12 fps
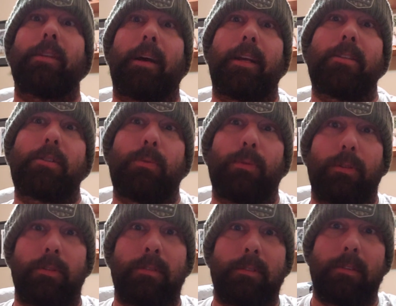high
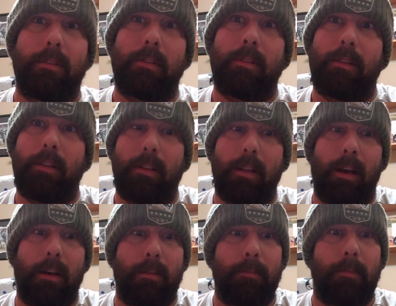school,
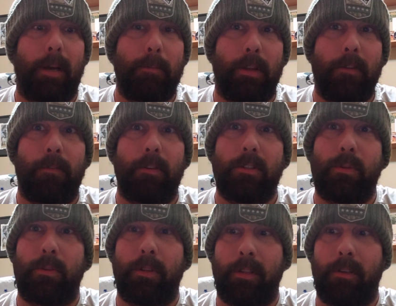I played for a
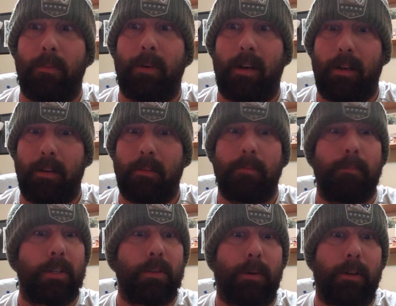school in the Omaha
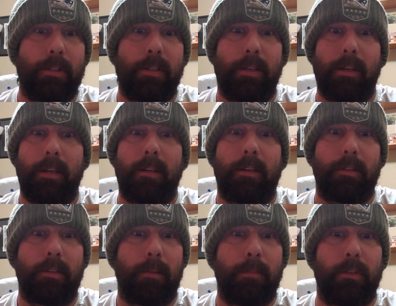metropolitan area
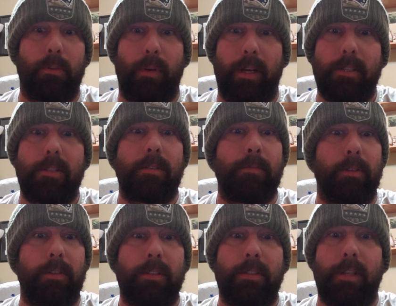called Millard West.
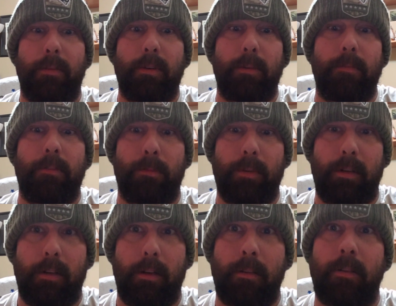Millard's a suburb of
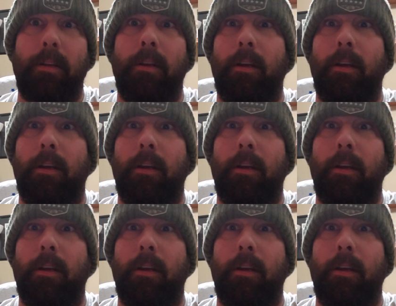Omaha.